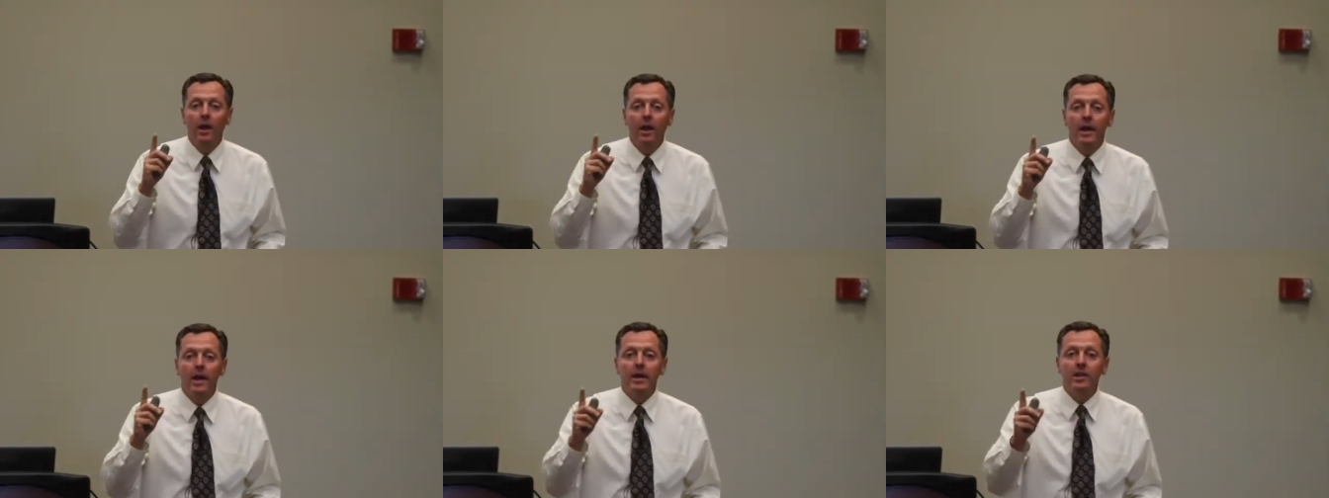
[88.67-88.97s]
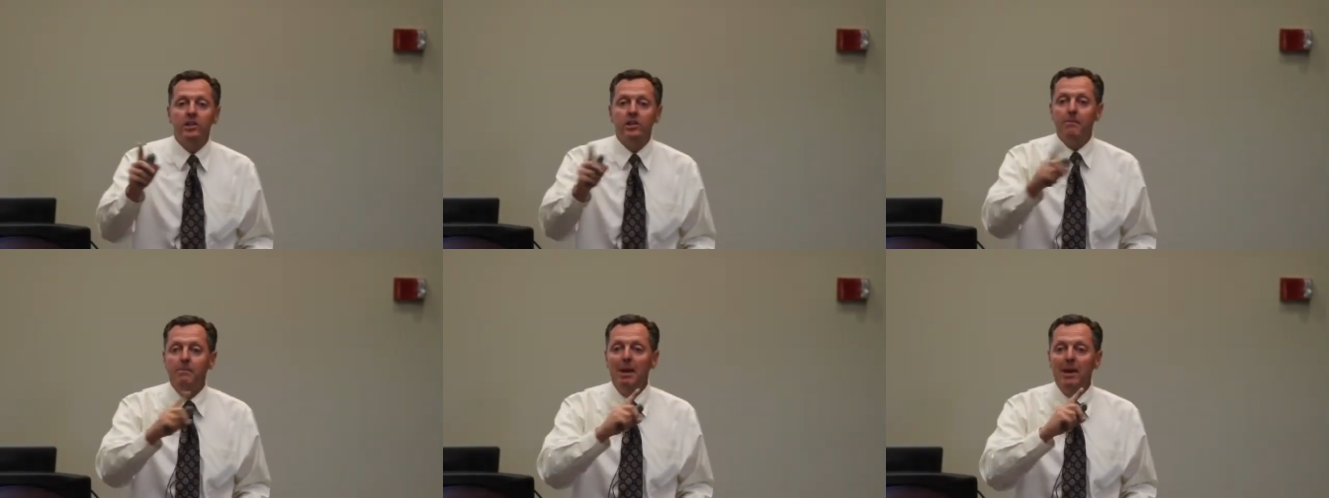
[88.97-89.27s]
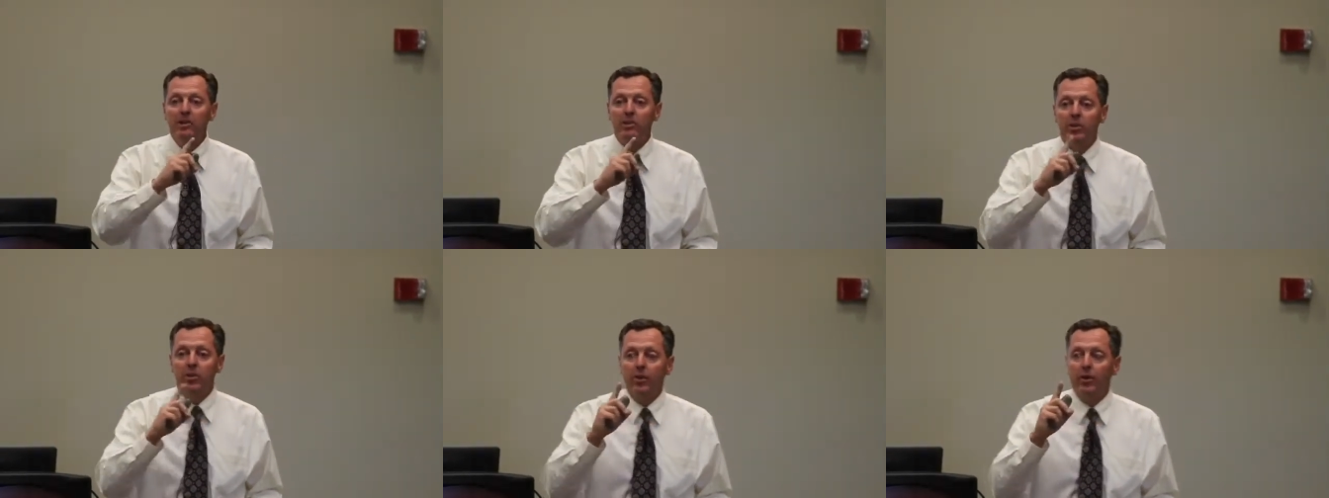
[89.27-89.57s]
each
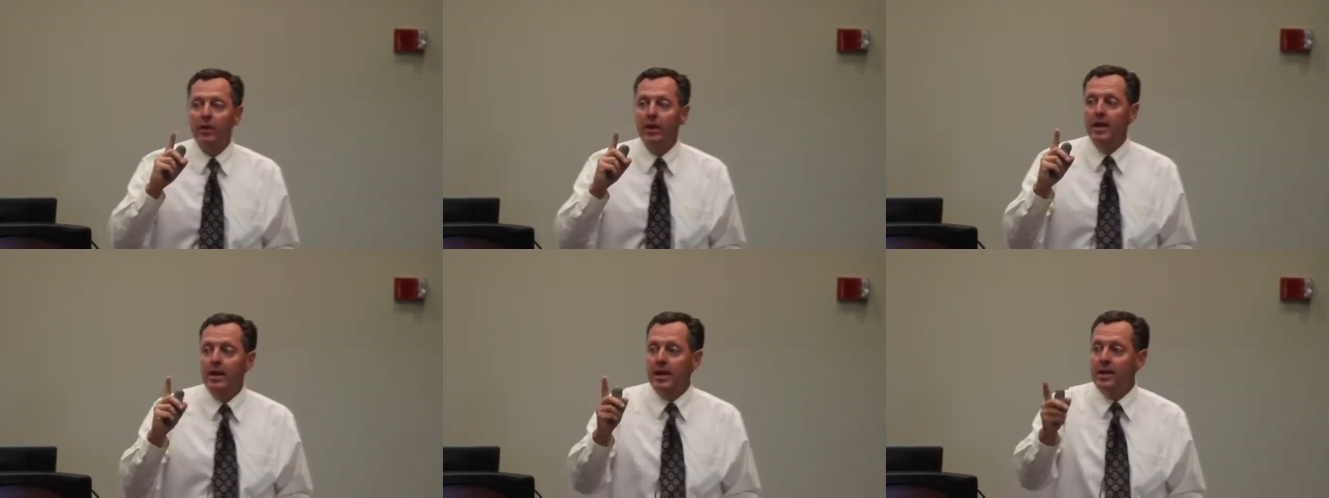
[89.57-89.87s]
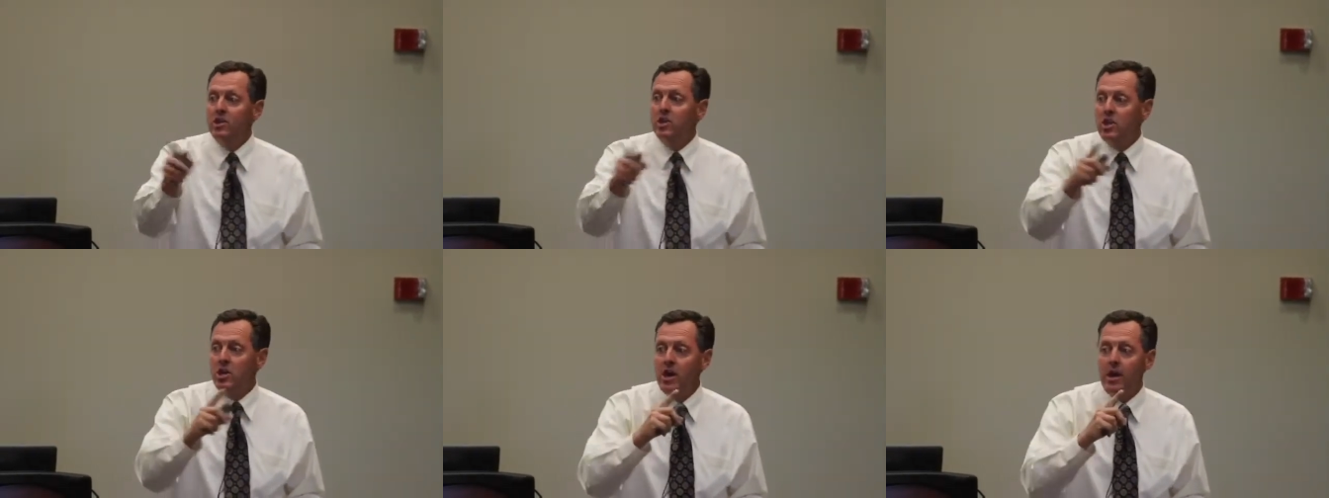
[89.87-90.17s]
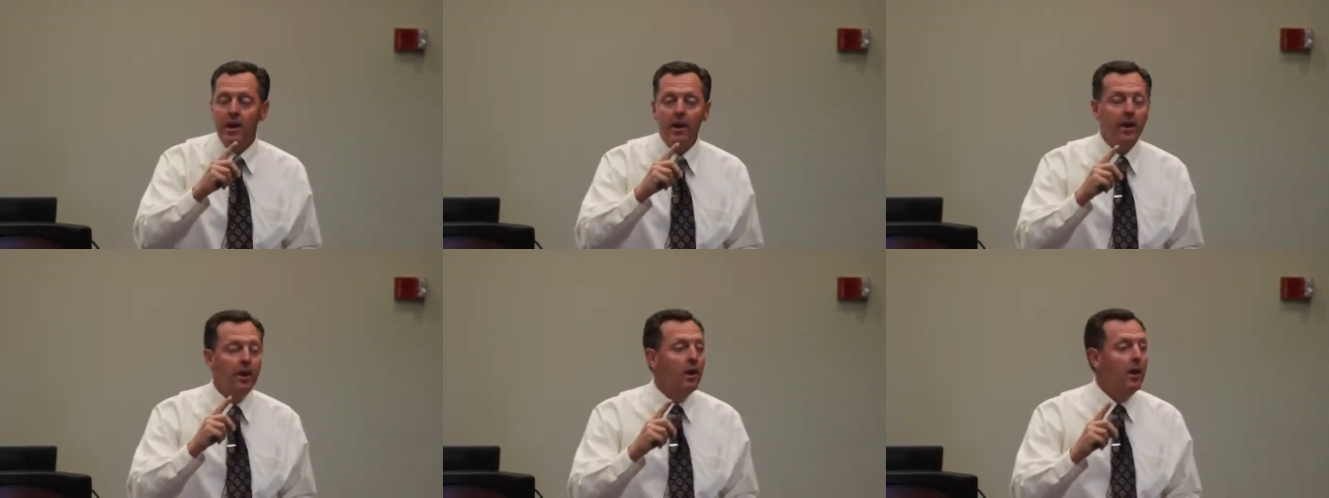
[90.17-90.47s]
semester, each
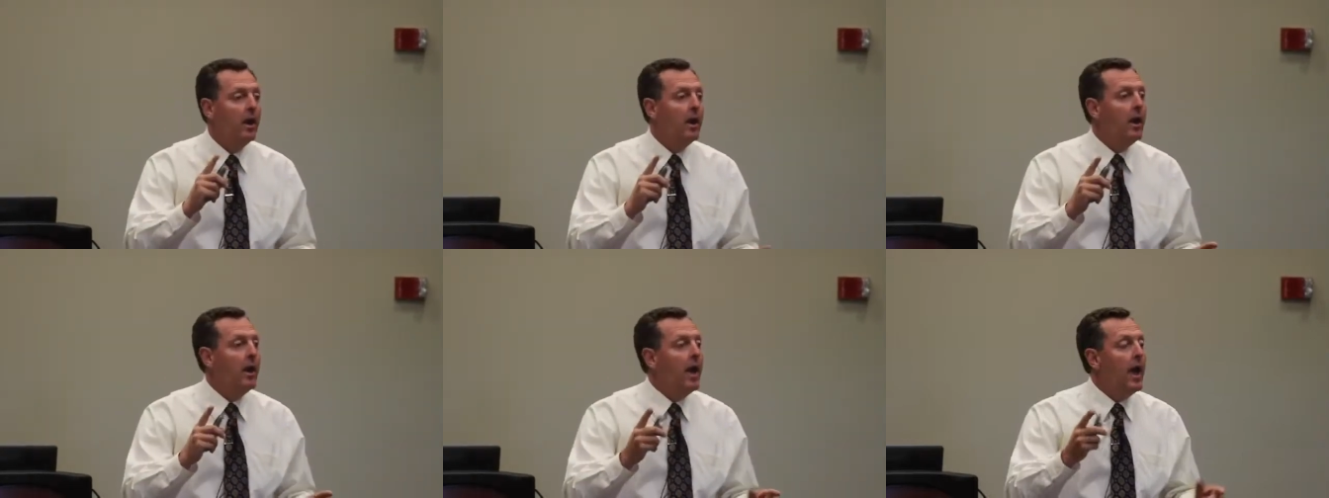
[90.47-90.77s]
year,